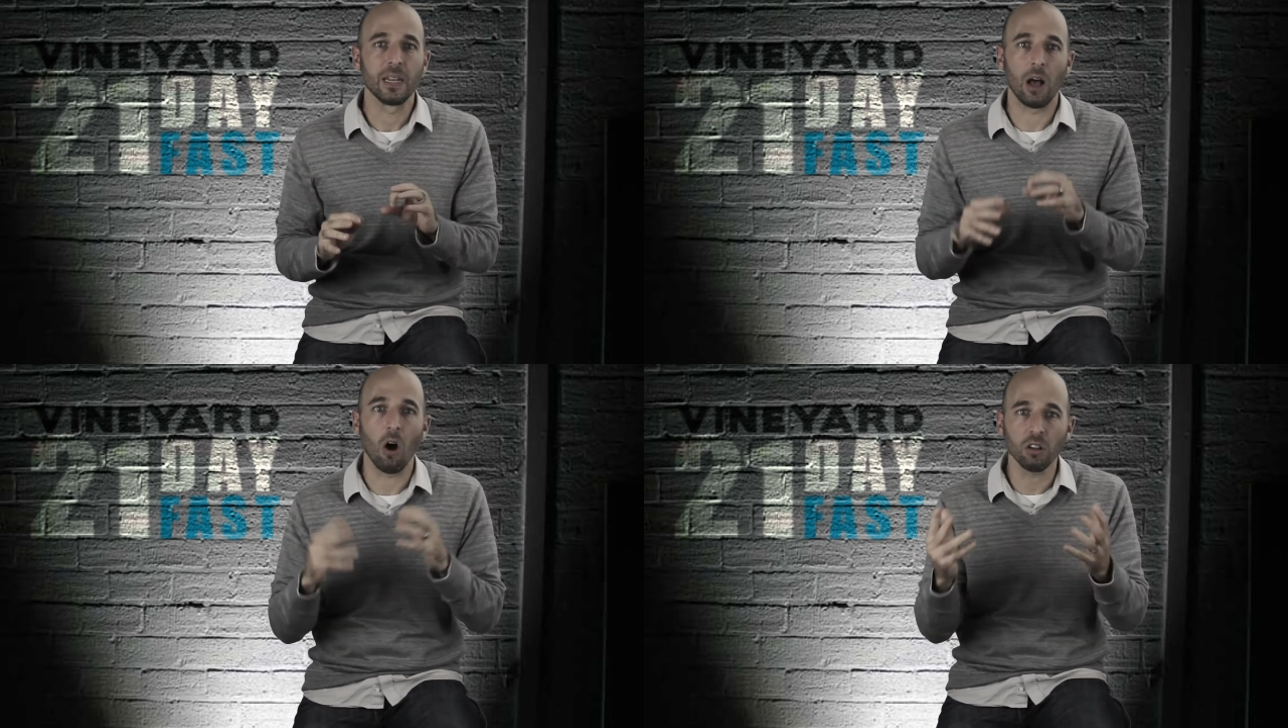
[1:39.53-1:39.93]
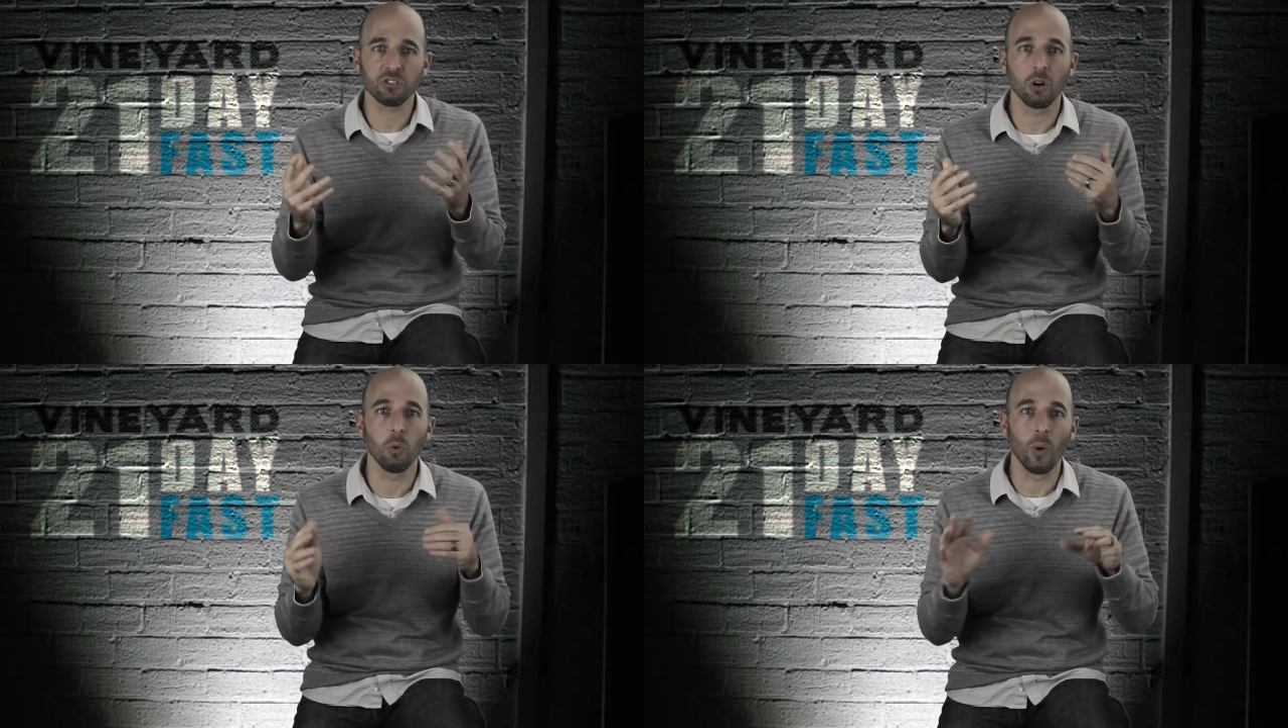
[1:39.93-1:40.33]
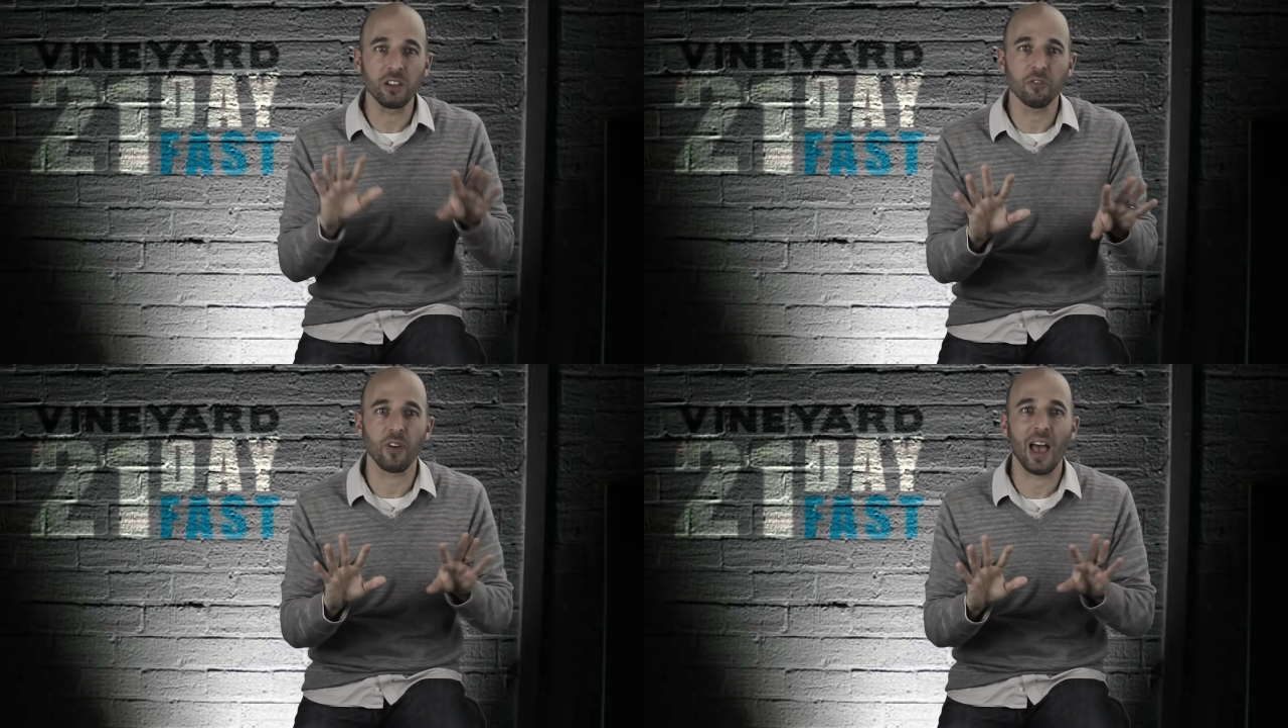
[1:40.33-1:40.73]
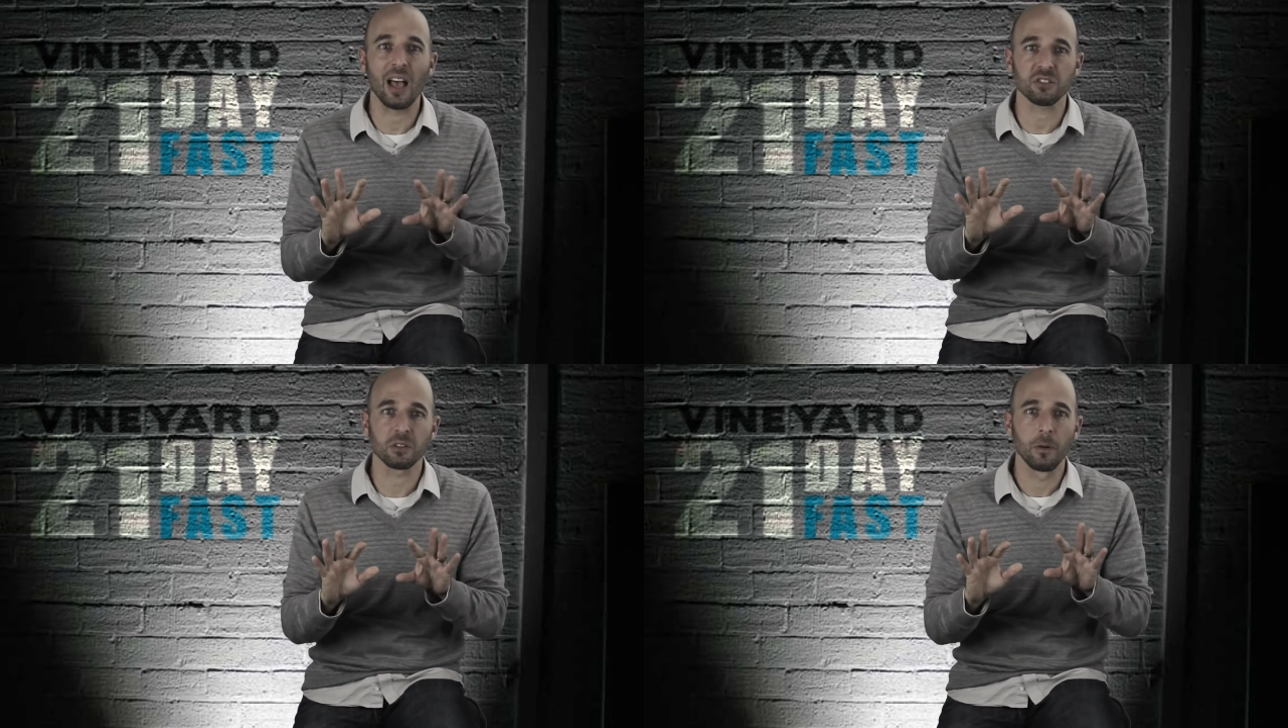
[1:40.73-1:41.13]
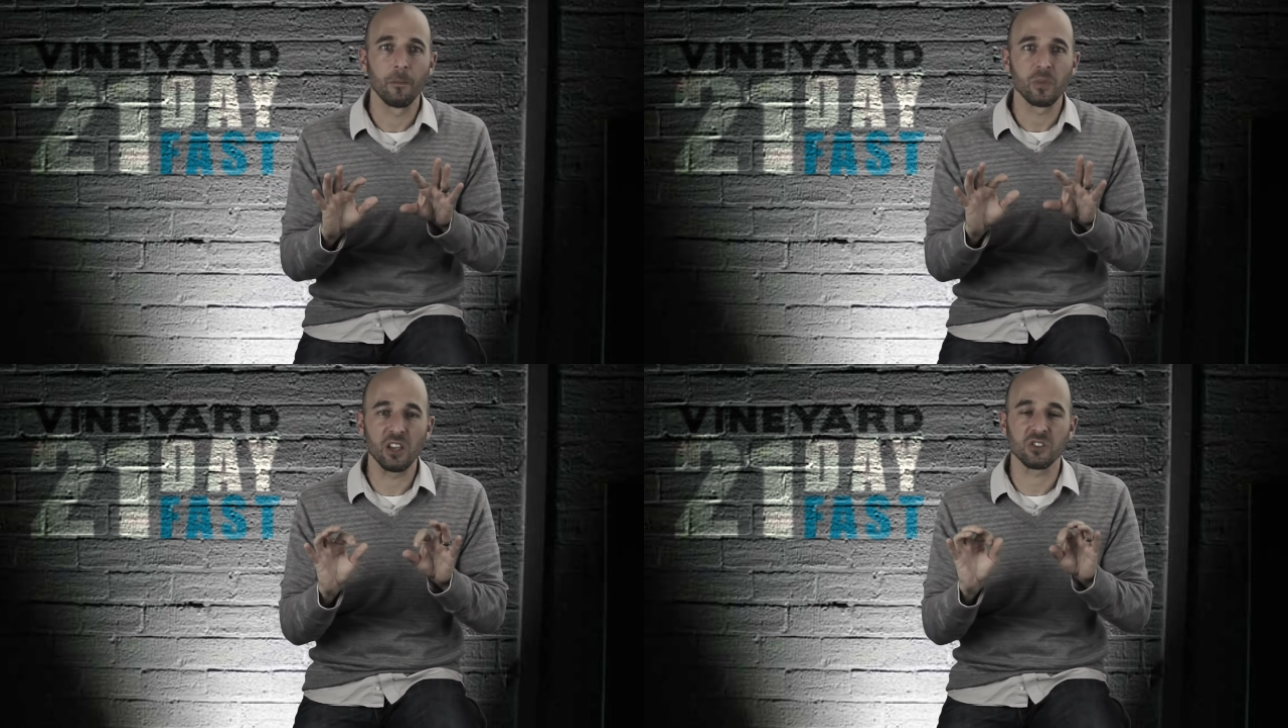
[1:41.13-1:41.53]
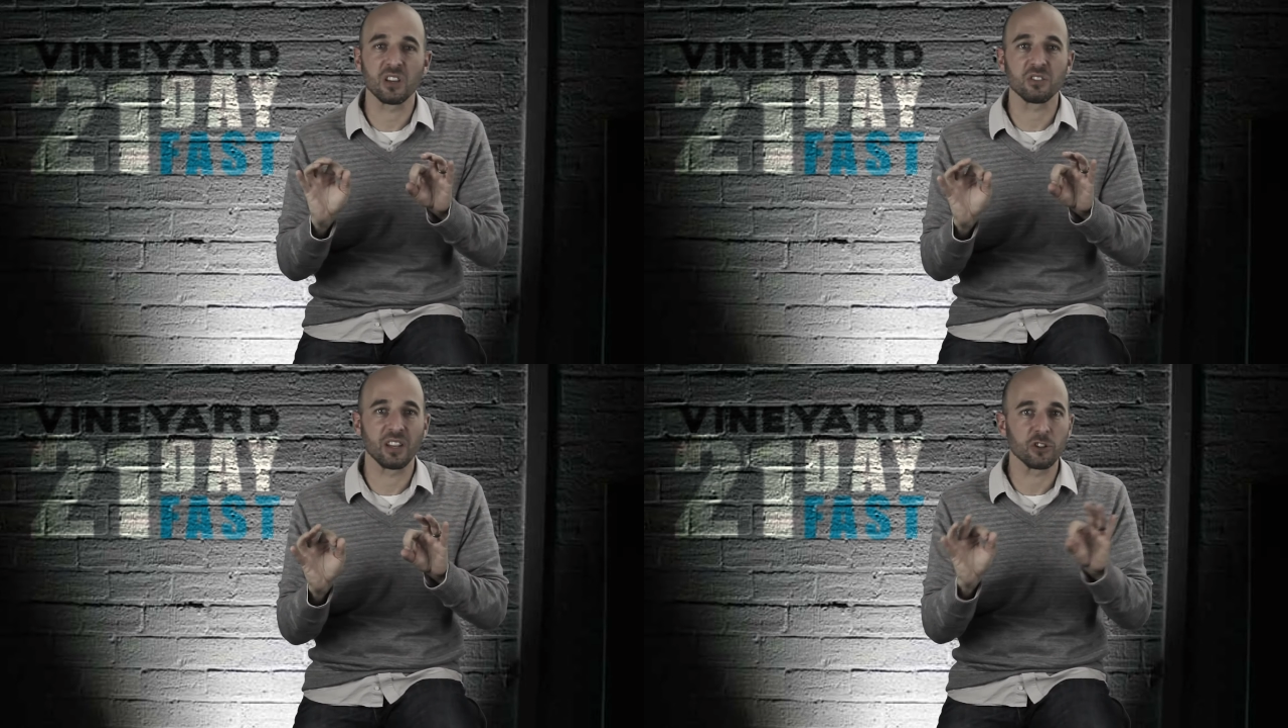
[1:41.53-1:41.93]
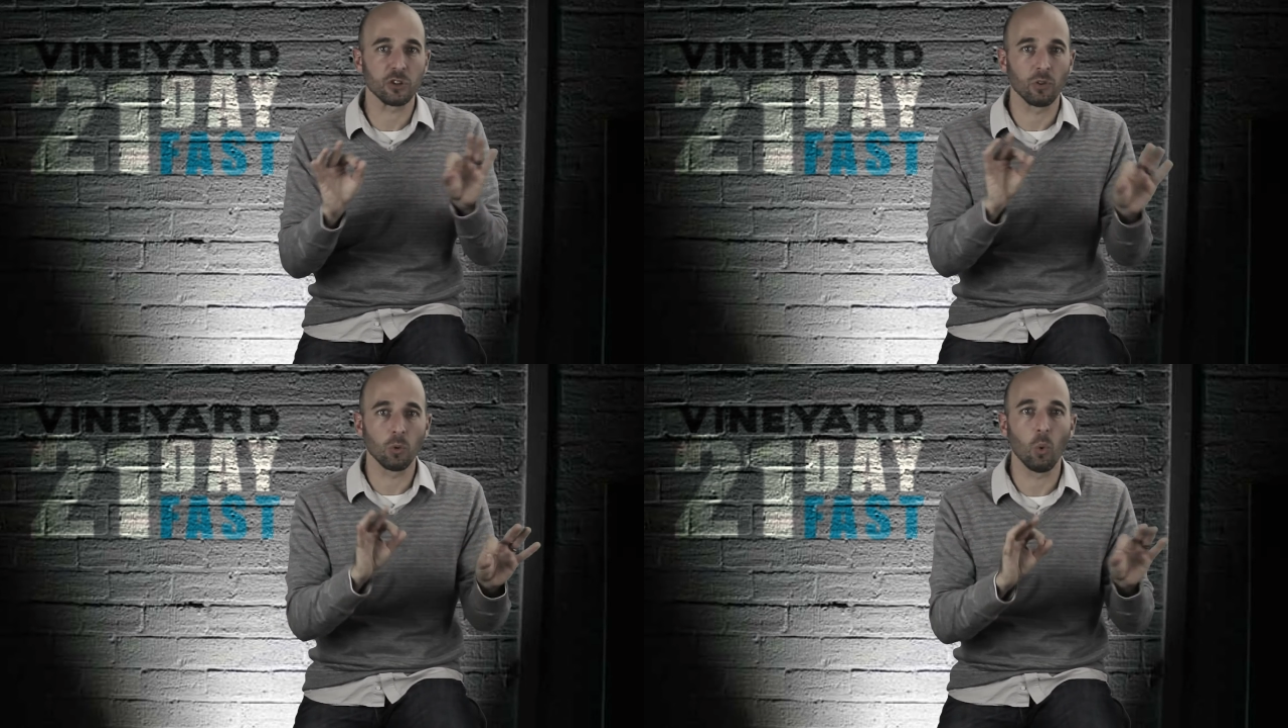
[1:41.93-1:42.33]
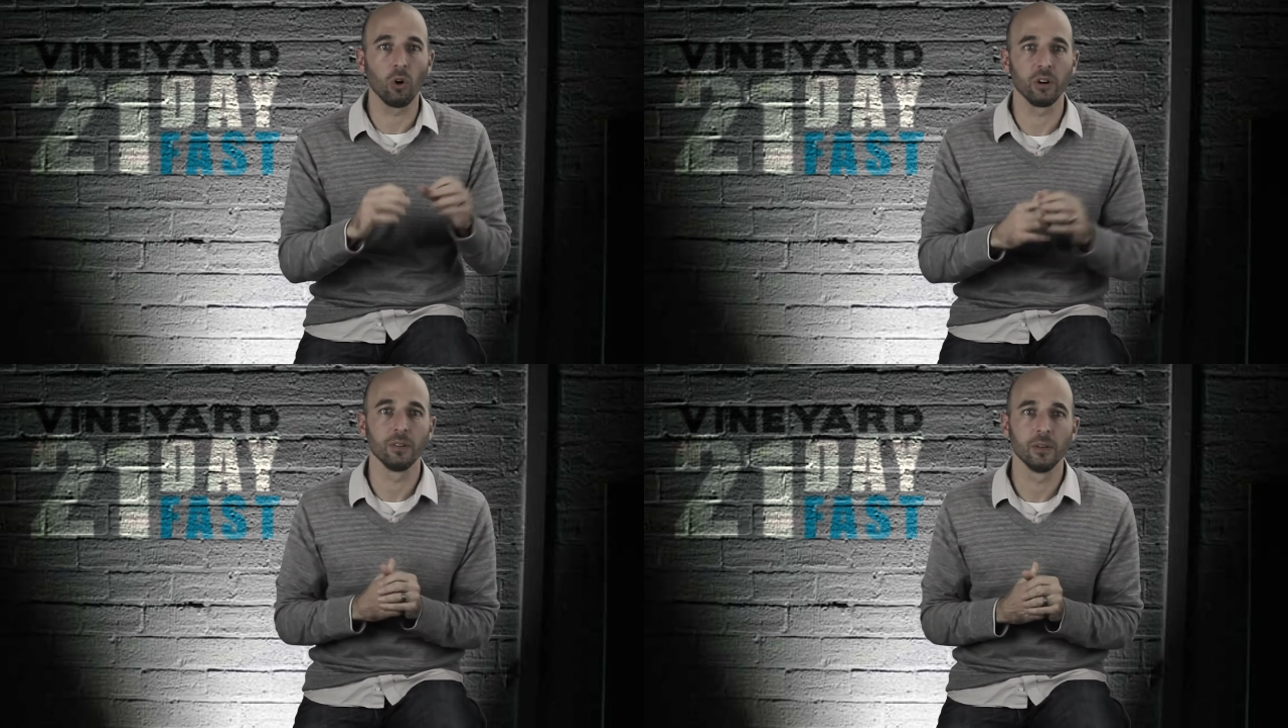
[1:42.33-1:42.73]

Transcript: Now, also, when you fast, he says there's a reward.